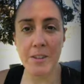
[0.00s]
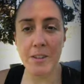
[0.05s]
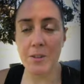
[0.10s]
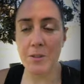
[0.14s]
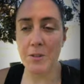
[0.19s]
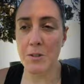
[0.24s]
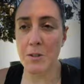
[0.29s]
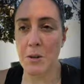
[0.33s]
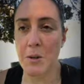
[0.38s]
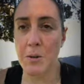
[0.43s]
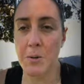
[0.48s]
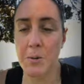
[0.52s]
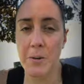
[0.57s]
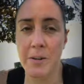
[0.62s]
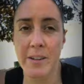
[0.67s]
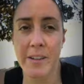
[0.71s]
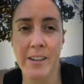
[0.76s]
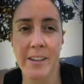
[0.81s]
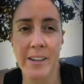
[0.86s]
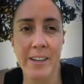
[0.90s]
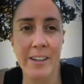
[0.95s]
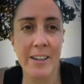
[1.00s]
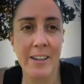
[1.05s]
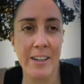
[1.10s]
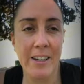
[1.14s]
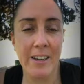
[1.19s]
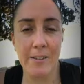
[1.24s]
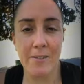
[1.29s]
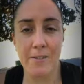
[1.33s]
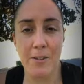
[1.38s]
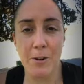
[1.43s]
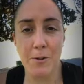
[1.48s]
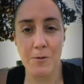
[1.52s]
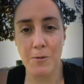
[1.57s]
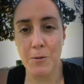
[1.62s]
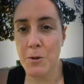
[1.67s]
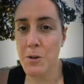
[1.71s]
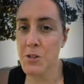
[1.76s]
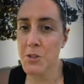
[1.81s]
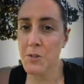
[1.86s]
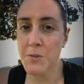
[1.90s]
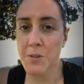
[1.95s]
So if your
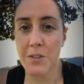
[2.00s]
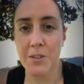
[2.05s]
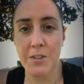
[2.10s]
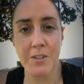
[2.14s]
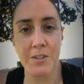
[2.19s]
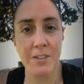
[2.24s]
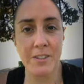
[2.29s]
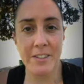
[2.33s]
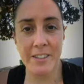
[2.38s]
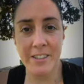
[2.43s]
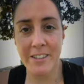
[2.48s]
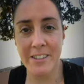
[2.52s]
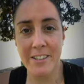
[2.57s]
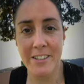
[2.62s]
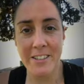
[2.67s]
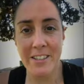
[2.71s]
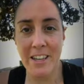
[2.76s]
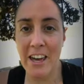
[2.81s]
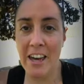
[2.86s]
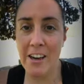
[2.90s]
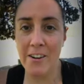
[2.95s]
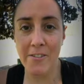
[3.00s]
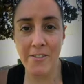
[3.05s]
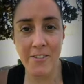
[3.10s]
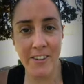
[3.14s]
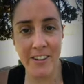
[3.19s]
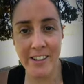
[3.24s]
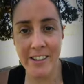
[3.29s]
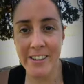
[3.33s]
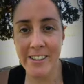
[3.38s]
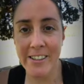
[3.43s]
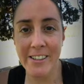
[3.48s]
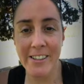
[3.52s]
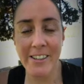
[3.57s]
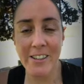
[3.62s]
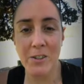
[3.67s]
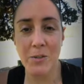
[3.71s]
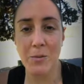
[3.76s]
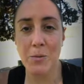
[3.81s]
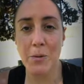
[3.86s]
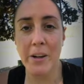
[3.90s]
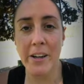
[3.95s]
force field is heavy
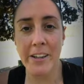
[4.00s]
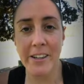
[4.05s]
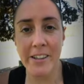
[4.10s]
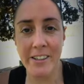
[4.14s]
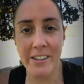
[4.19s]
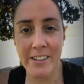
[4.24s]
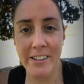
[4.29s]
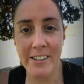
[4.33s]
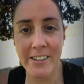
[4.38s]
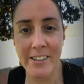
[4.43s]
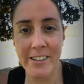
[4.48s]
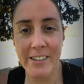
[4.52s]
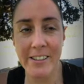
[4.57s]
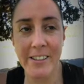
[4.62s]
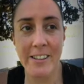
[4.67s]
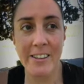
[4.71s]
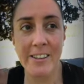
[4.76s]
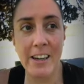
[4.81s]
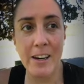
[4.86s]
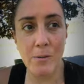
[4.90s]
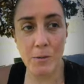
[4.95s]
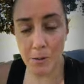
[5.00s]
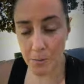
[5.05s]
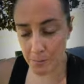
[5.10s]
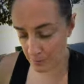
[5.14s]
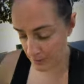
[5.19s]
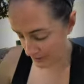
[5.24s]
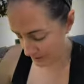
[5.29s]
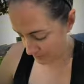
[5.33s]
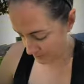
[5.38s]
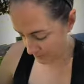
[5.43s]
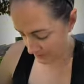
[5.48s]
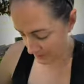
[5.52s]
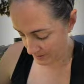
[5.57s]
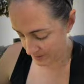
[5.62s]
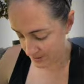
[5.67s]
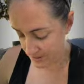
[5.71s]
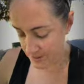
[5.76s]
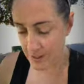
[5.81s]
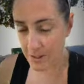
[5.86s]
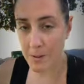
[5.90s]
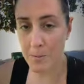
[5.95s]
and weighted, then that will
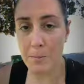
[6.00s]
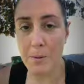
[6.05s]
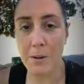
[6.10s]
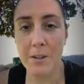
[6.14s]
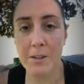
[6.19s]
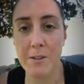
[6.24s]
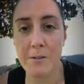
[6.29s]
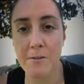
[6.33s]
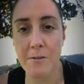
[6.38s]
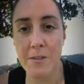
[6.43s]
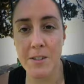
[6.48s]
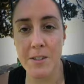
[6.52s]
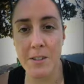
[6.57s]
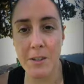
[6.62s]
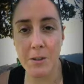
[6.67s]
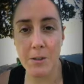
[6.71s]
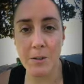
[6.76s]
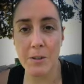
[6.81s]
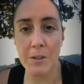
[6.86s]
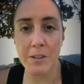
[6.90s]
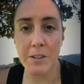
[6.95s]
manifest up on the physical.